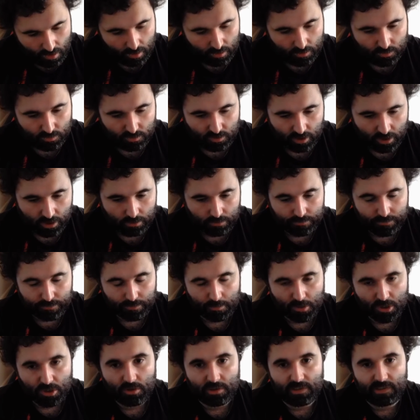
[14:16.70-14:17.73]
So, from
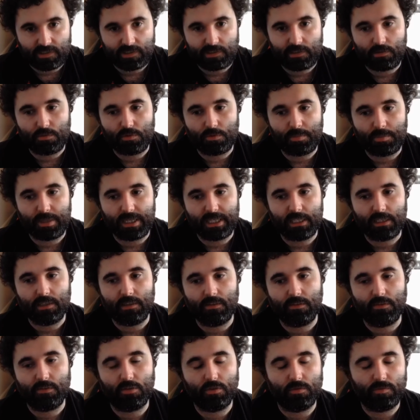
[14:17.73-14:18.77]
the noises he was making
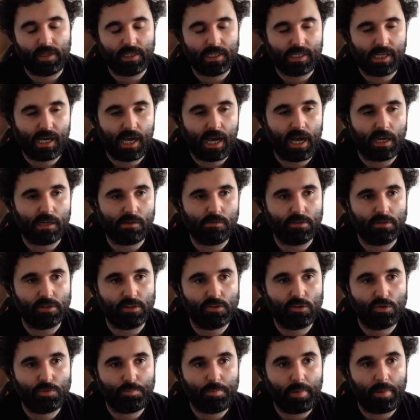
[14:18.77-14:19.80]
and stuff like that, I would
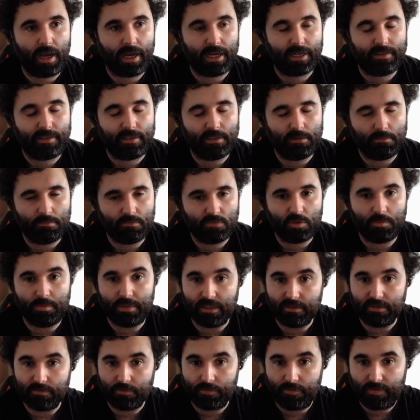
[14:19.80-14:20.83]
expect him to be
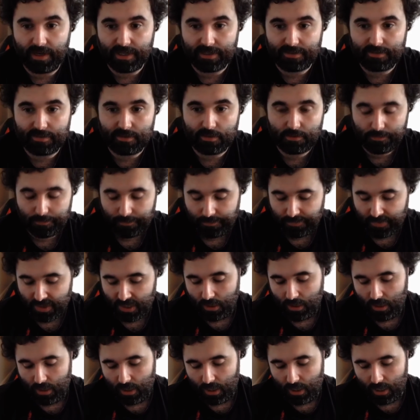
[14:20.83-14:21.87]
infected.
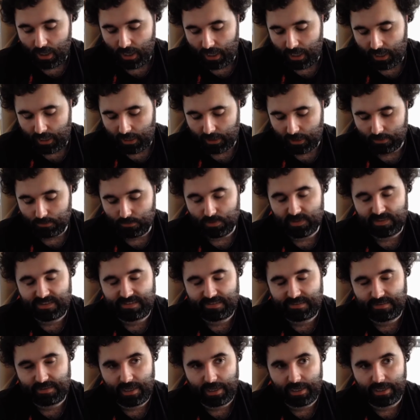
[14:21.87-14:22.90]
I would
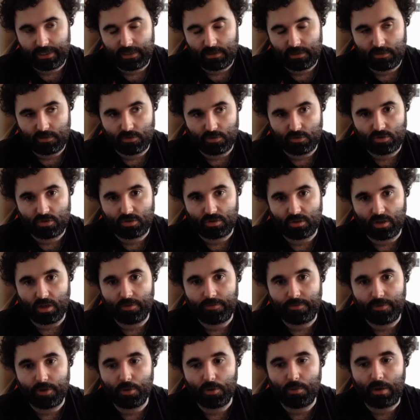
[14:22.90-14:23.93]
say there's a
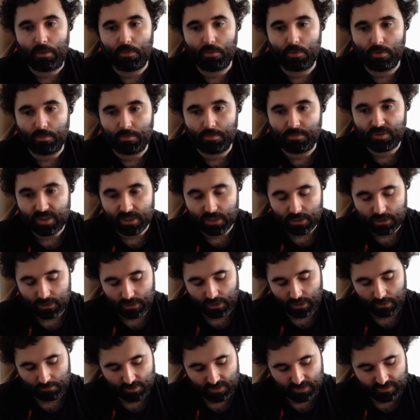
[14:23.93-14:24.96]
few outcomes here.
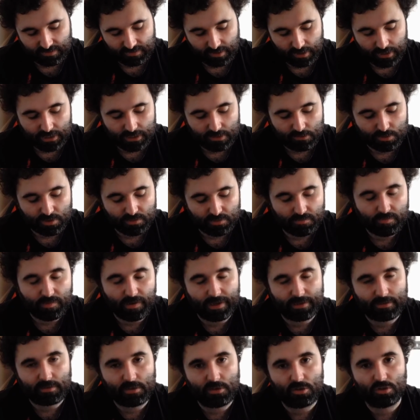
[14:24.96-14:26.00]
I'm going to say he was
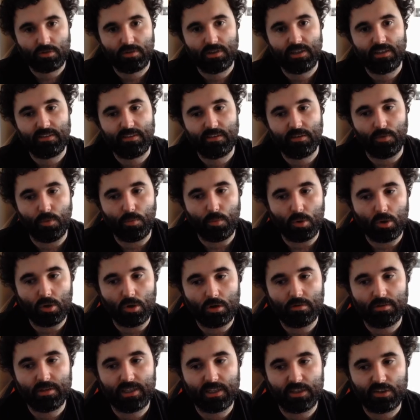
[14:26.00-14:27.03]
infected during the Civil
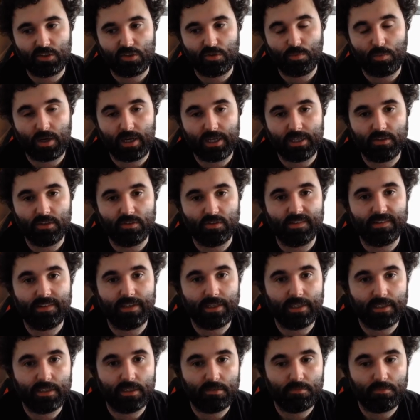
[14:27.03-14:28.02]
War, and this is why he doesn't tell